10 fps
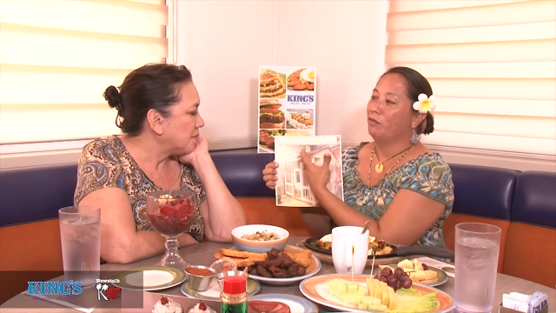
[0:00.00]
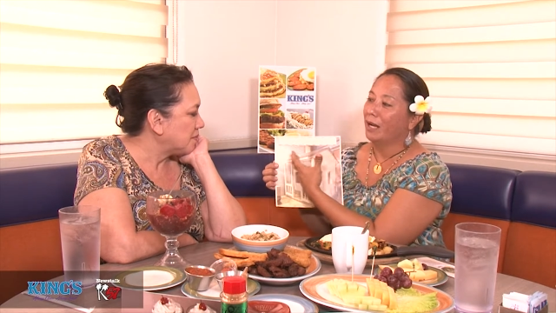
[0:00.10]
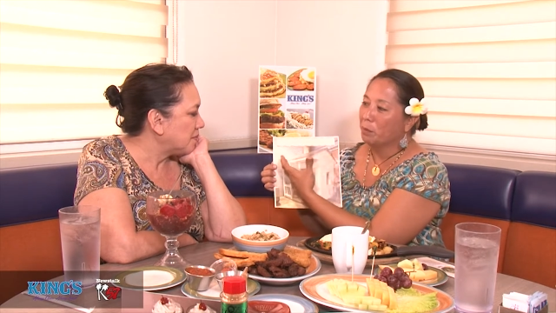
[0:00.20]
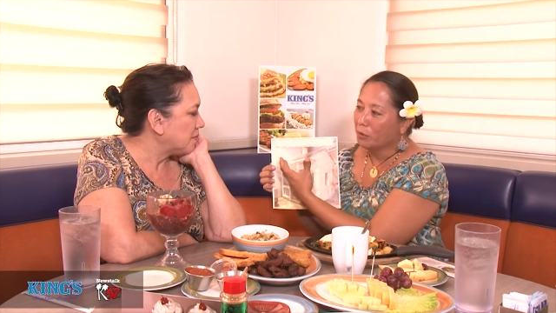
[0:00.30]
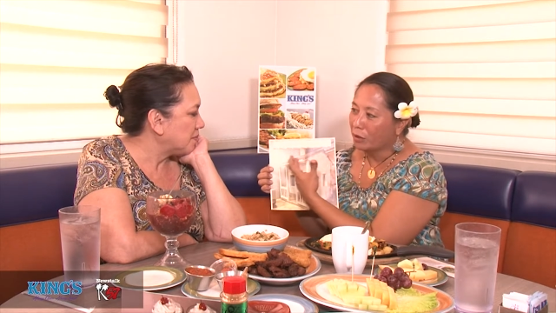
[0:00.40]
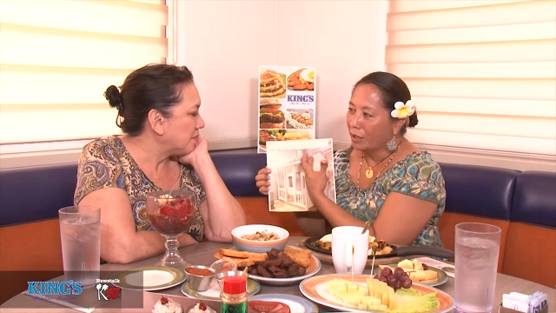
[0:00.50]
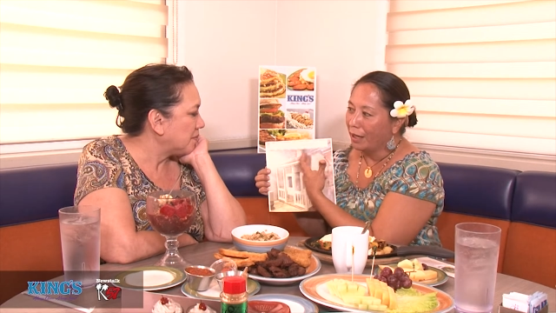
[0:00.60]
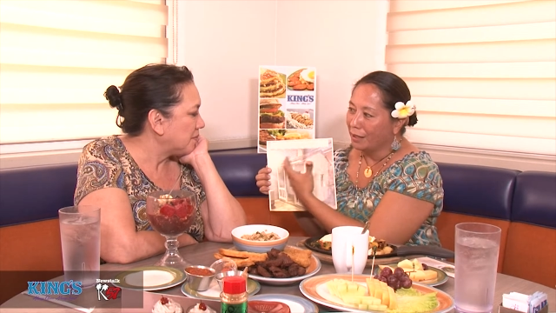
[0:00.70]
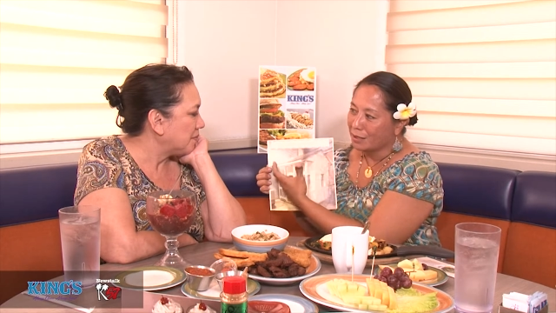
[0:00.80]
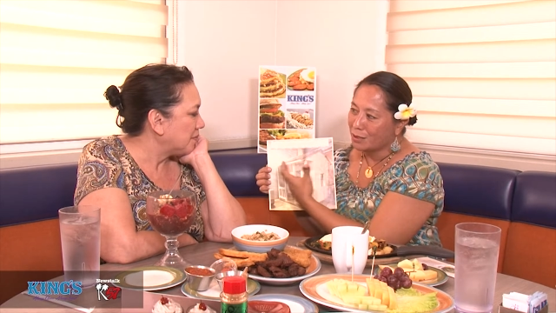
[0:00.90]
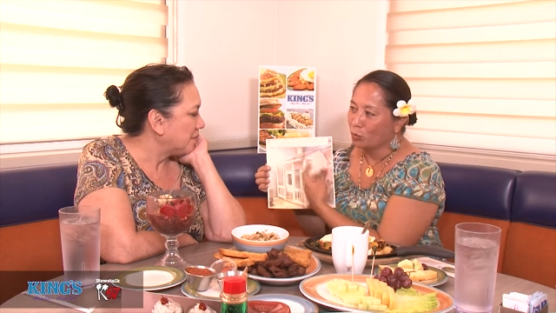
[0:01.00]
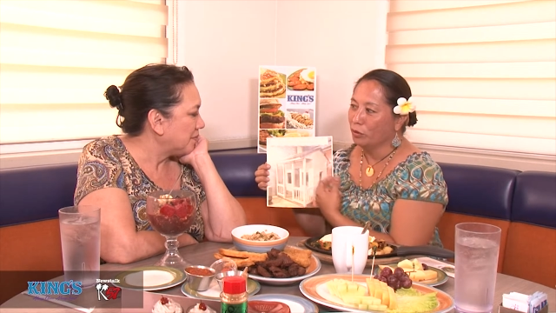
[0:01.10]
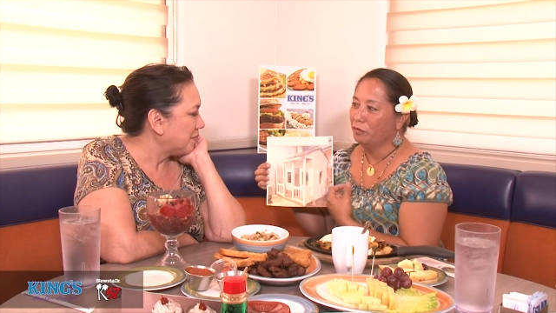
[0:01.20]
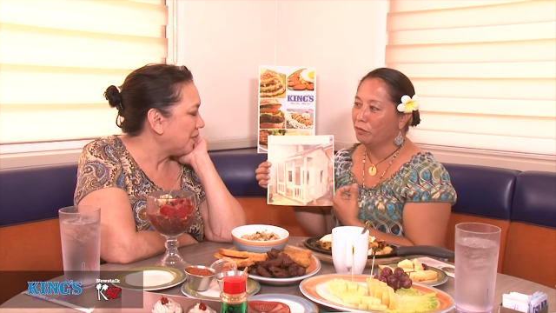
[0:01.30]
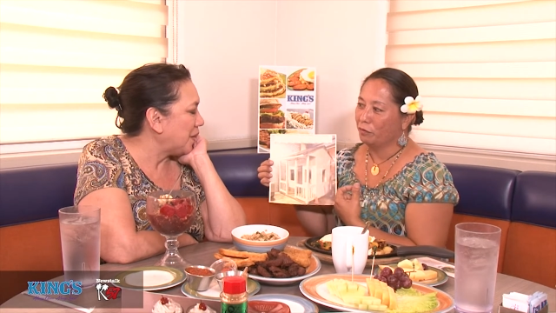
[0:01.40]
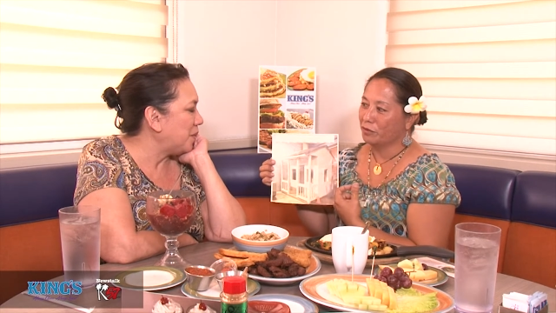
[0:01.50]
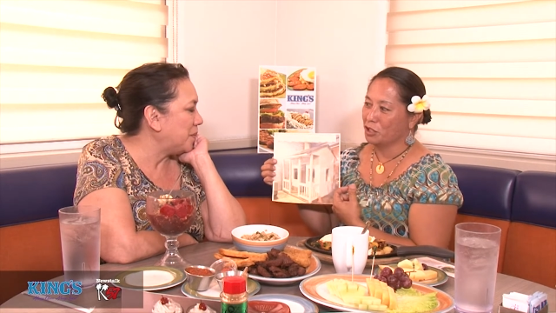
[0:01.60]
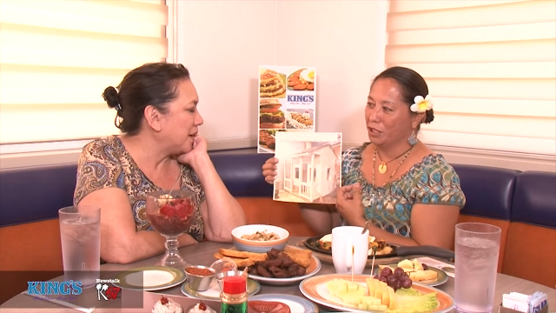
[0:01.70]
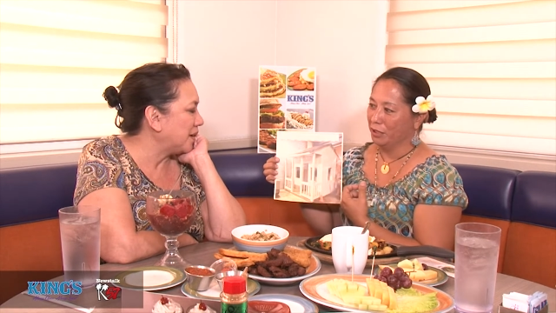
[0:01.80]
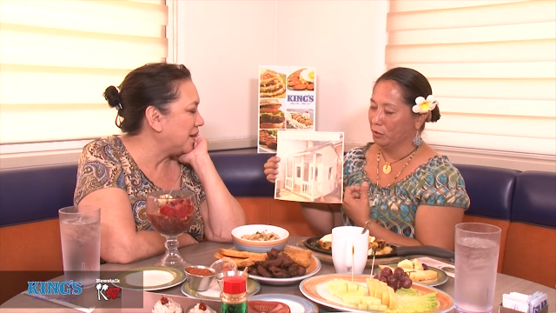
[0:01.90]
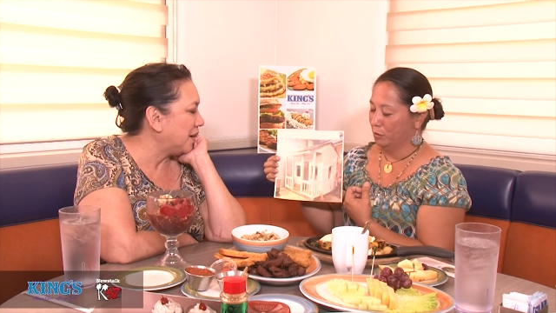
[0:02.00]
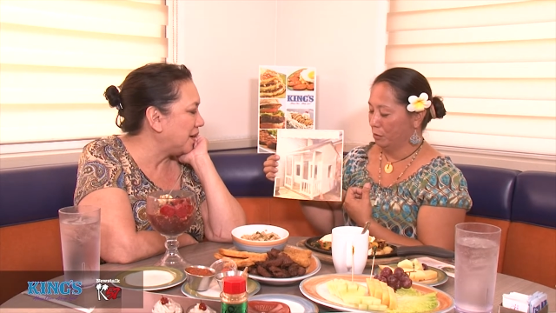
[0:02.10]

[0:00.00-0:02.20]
Speaker 1: fiberglass roof oh shingles